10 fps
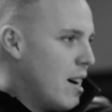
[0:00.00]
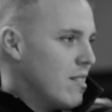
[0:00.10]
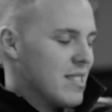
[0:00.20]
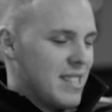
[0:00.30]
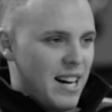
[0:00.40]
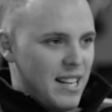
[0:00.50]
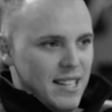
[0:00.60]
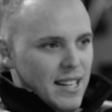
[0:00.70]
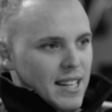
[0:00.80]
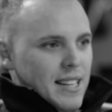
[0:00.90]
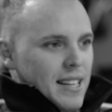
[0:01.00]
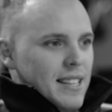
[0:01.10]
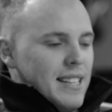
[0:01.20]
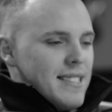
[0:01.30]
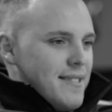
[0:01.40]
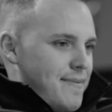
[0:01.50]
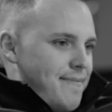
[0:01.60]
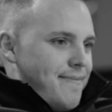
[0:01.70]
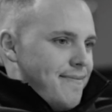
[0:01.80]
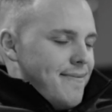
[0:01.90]
It's not. That's,
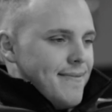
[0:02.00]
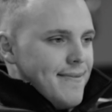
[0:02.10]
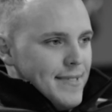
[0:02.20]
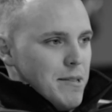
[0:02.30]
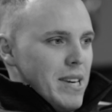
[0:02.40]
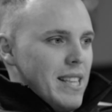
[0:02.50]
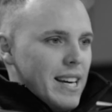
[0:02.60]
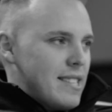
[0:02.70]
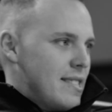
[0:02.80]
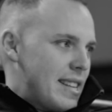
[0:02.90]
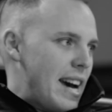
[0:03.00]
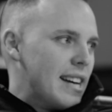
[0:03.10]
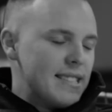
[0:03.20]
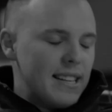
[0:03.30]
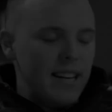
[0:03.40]
to me, that's just asinine.